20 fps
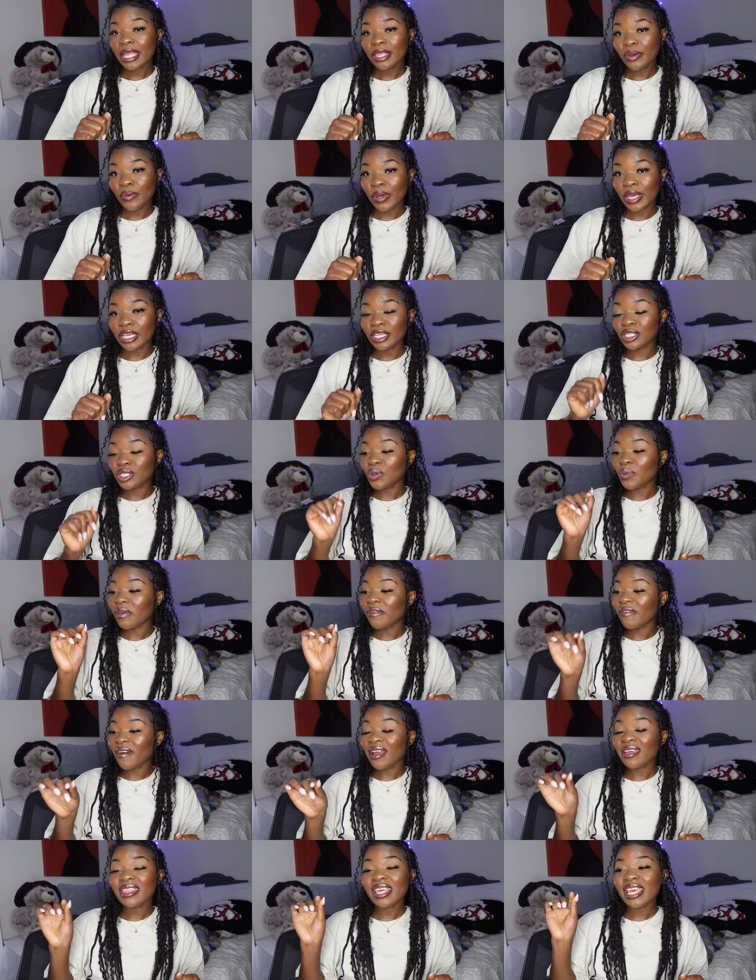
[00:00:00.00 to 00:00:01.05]
Anyway, so we
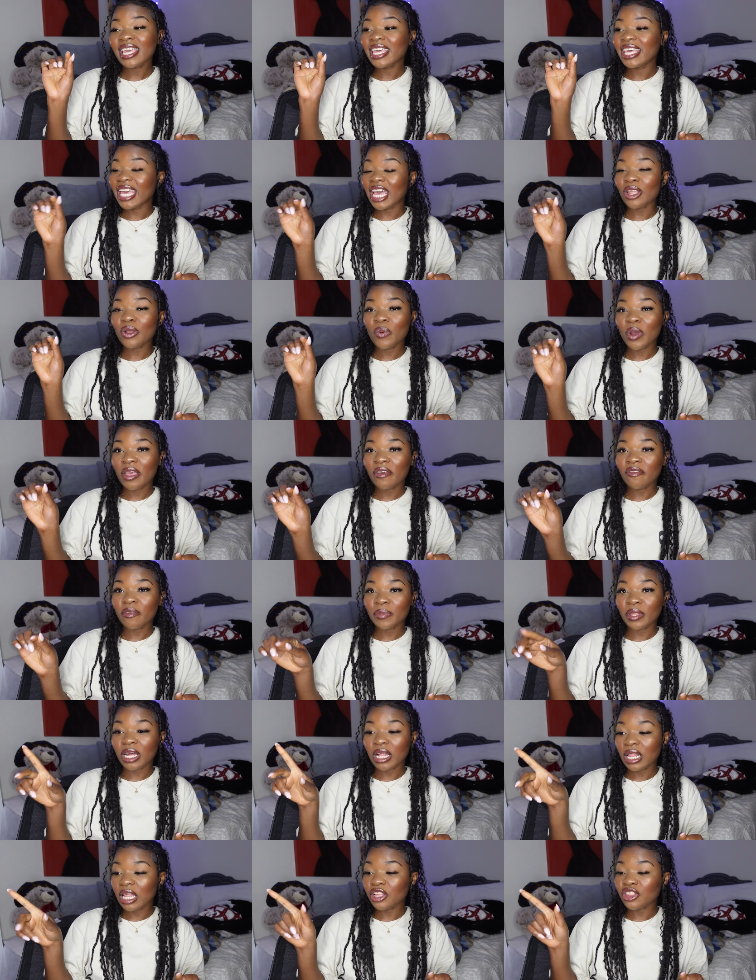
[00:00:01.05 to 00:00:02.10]
finally get away from the
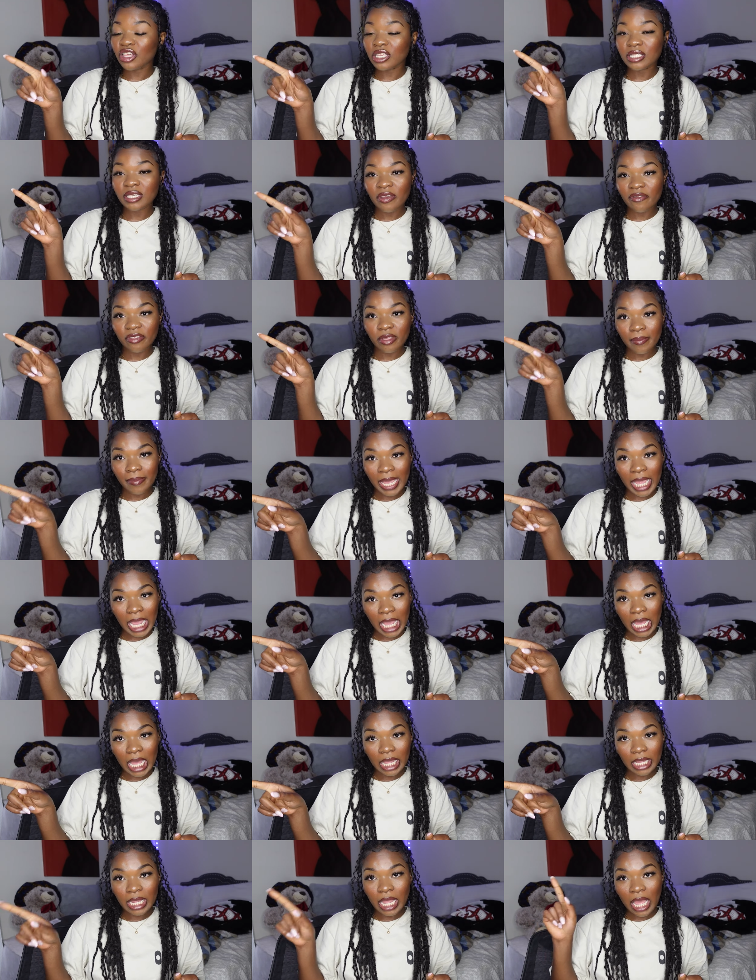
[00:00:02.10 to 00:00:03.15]
clutches of the
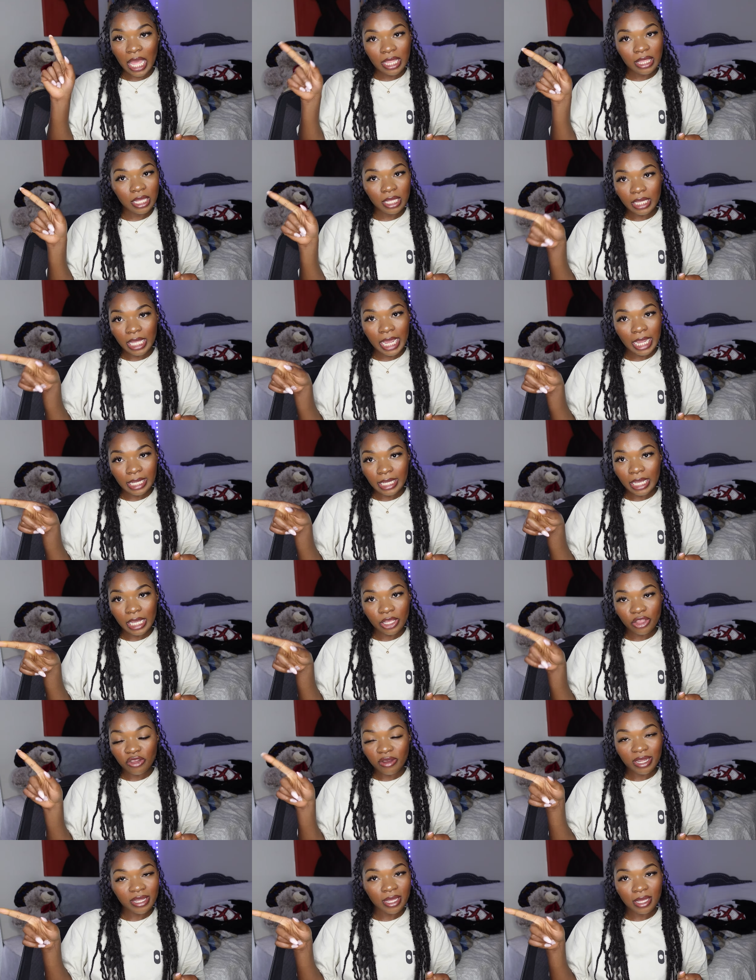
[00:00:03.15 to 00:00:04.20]
man and the lady
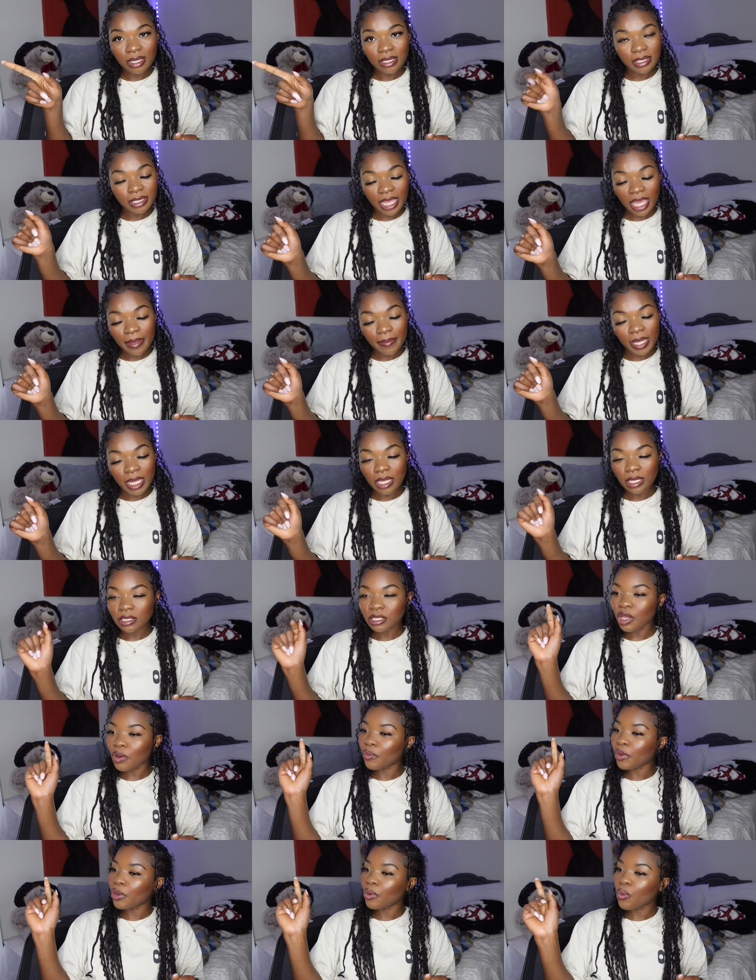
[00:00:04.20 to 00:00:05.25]
trying to scam us.
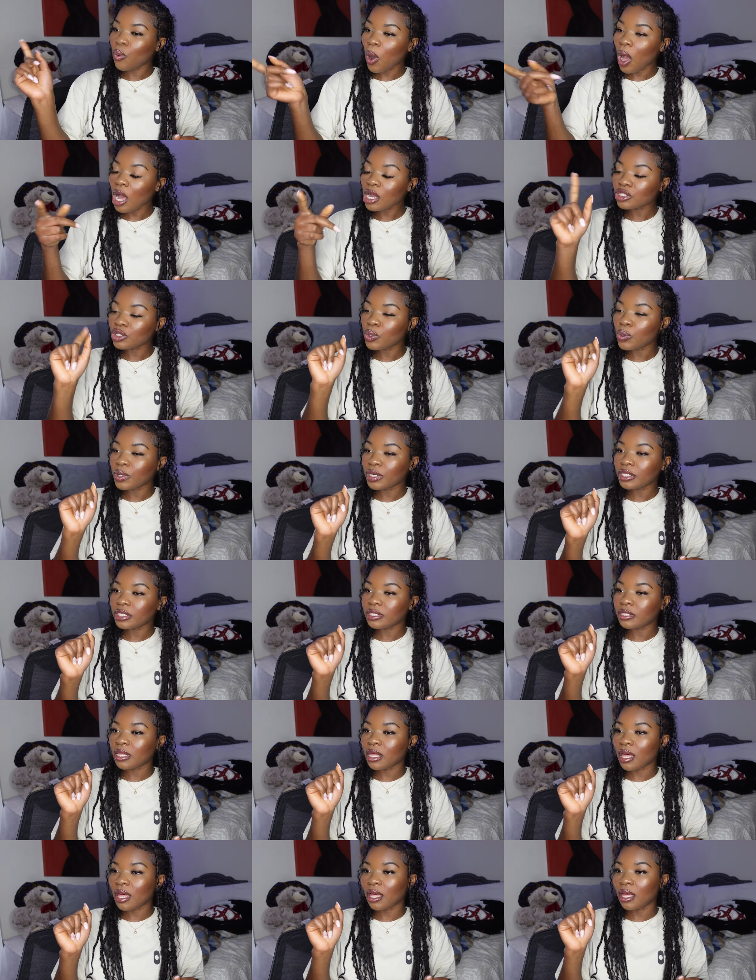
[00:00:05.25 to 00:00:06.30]
And we walk towards
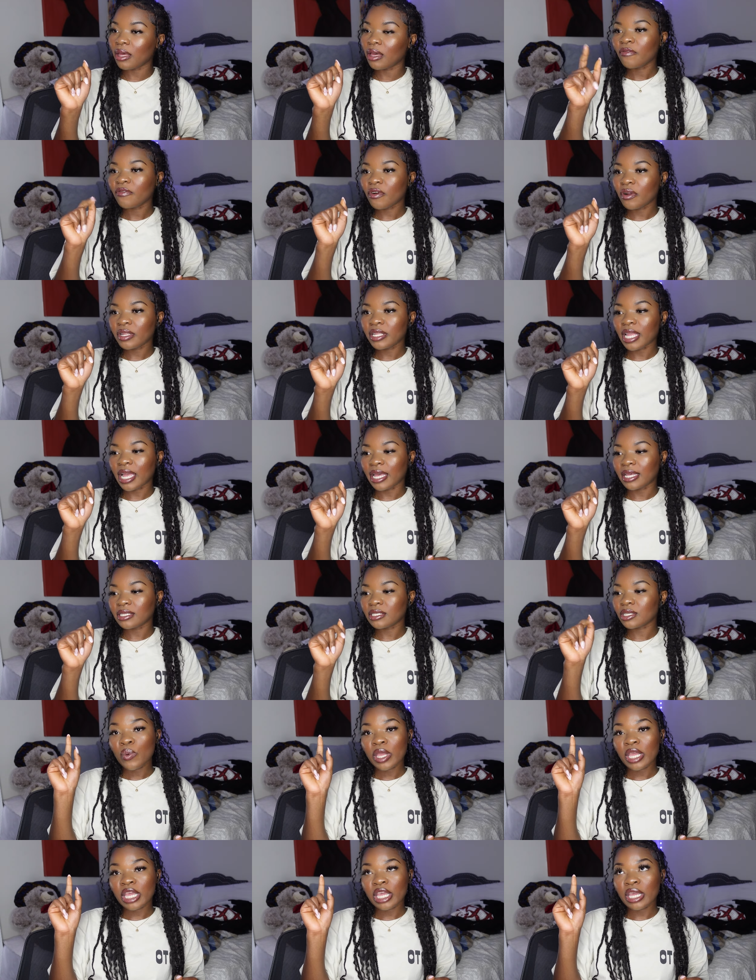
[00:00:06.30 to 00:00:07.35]
the front desk.
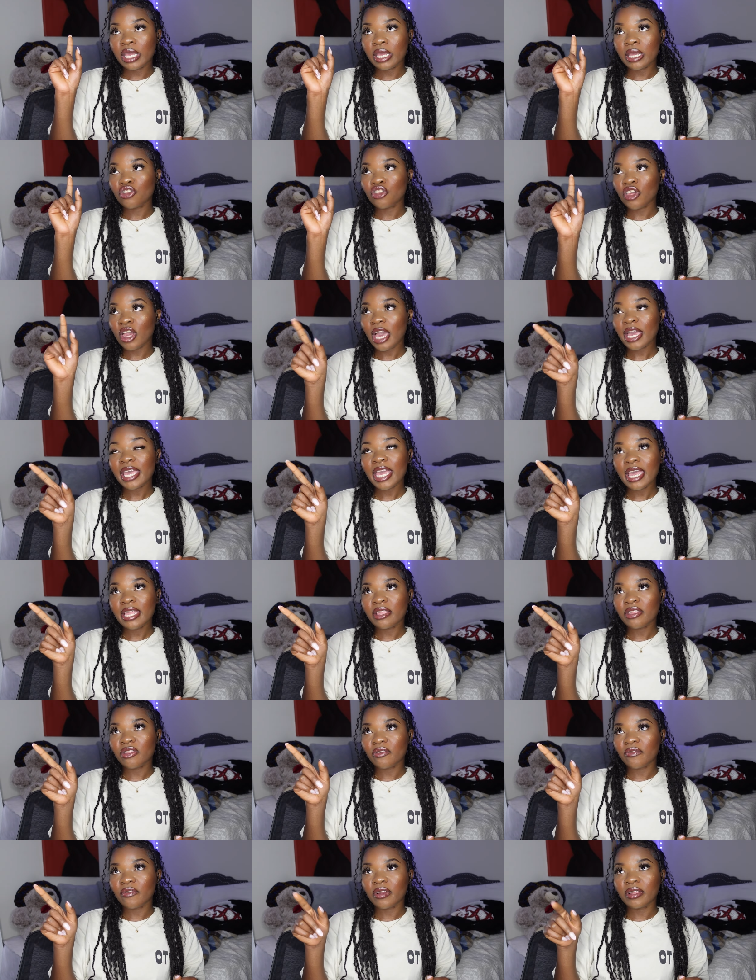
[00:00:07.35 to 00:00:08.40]
We check in
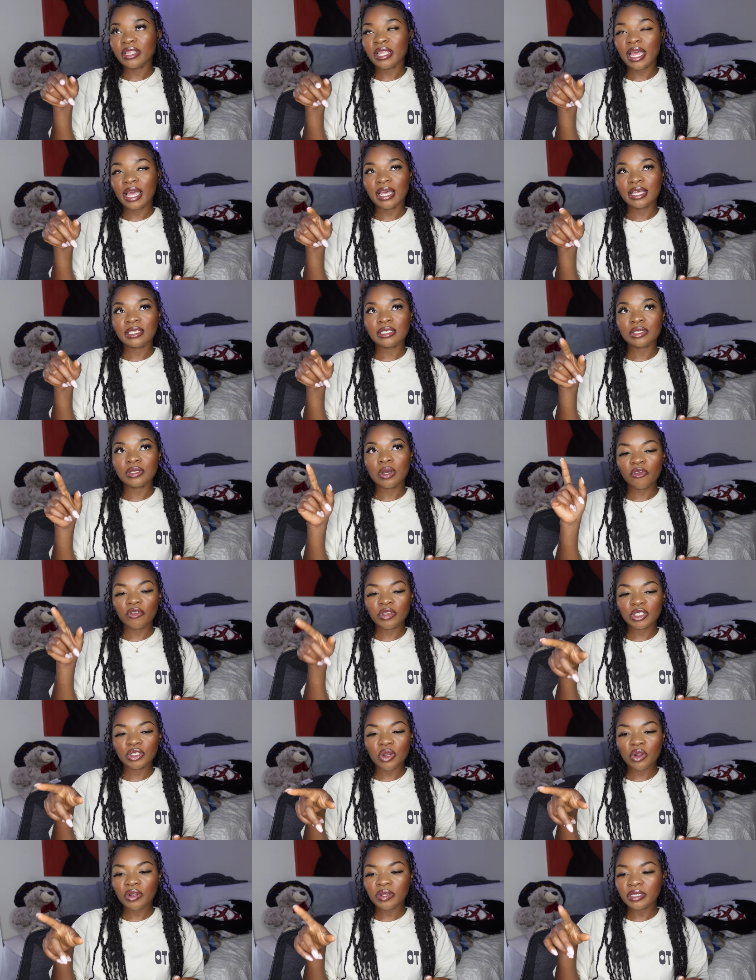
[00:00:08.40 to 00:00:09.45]
at the front desk. For
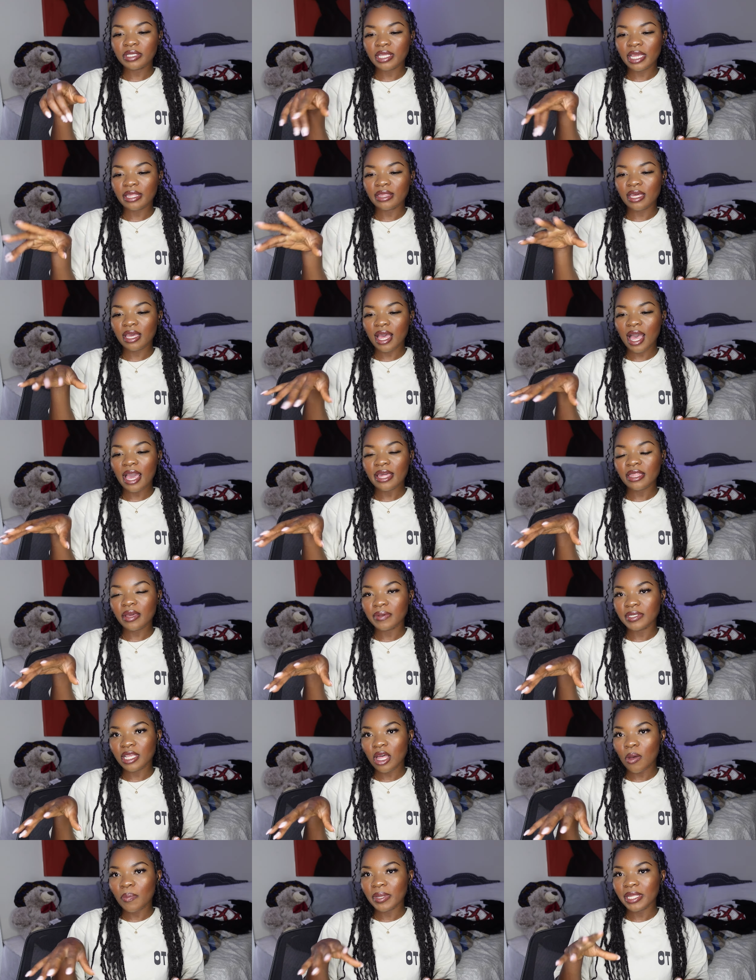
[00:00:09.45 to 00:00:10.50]
starters, like the guy that
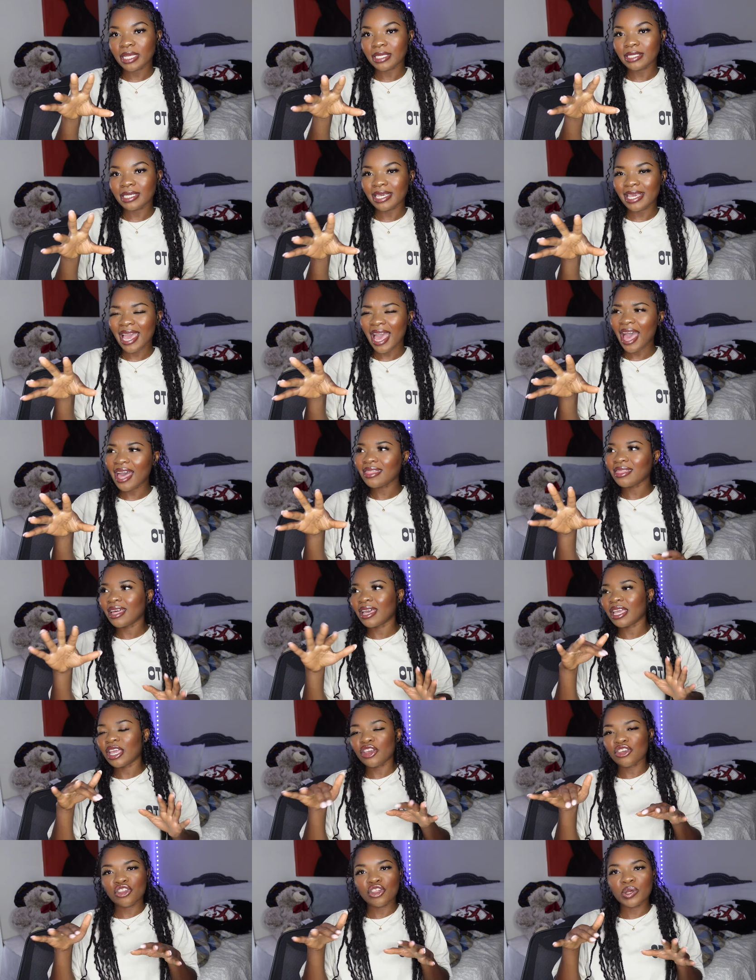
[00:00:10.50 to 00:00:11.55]
was helping us, he had like
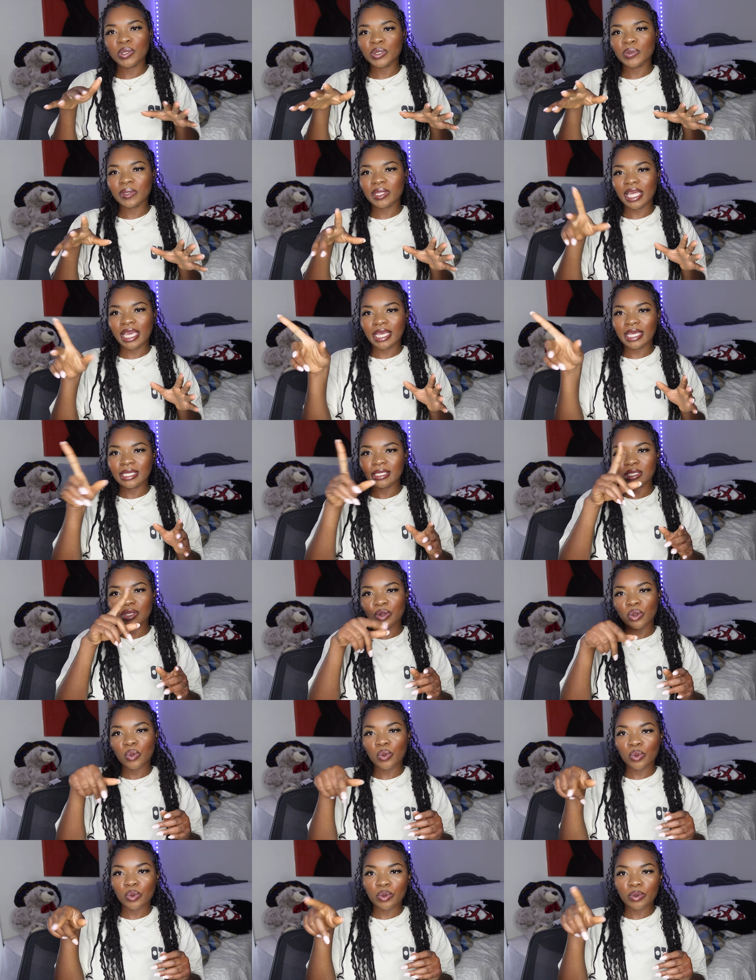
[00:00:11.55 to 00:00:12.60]
issues with like his
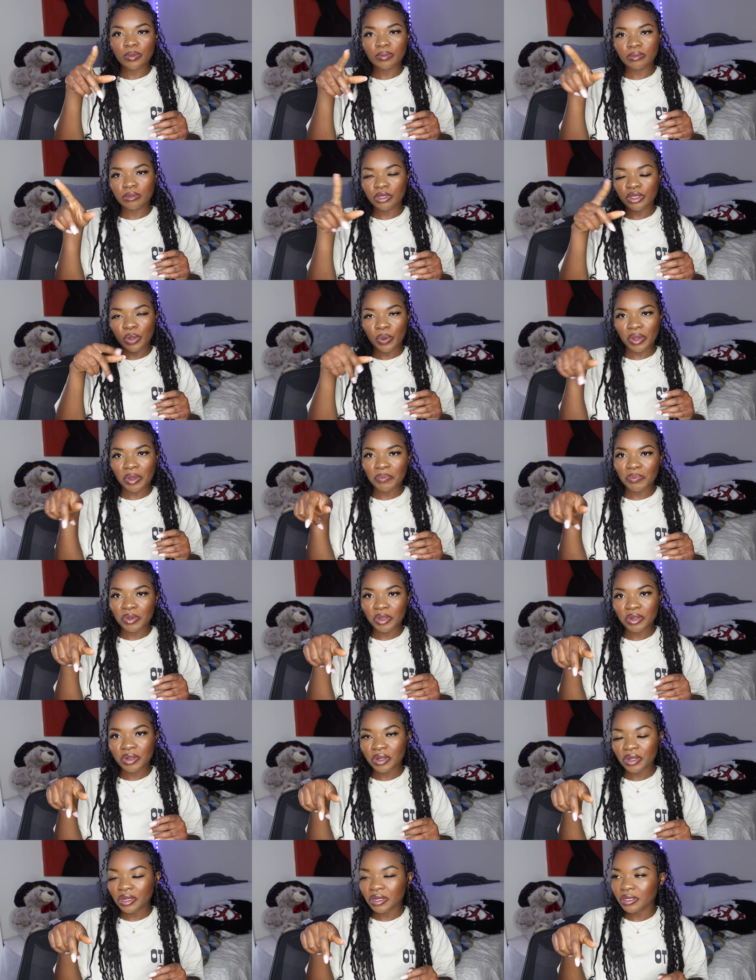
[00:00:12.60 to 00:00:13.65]
little, you know,
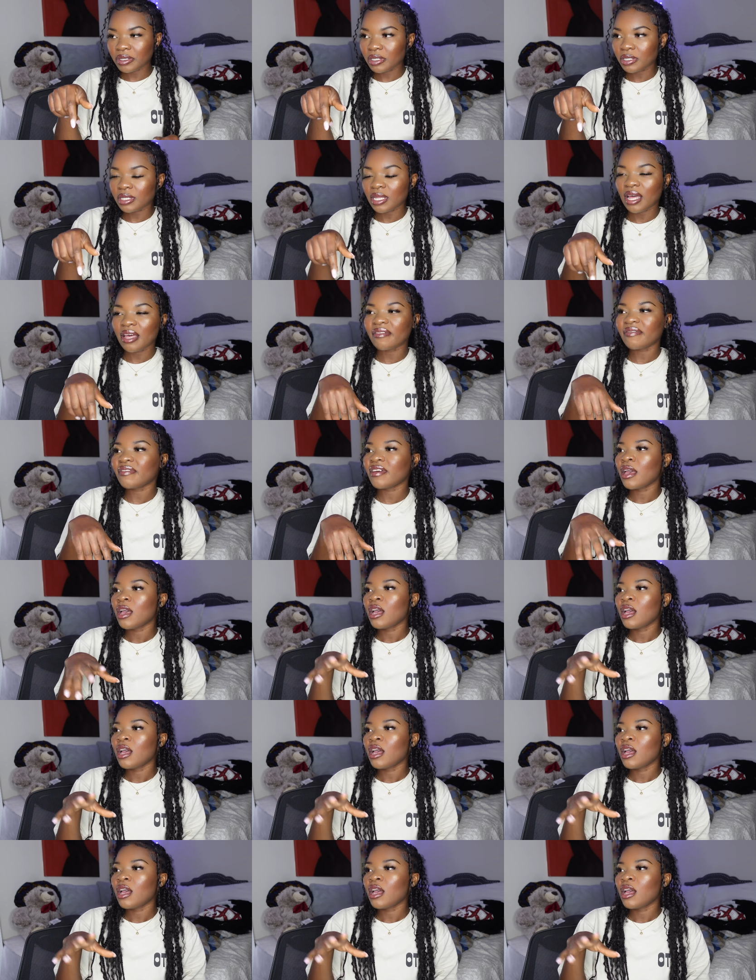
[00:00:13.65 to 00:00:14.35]
computer stuff.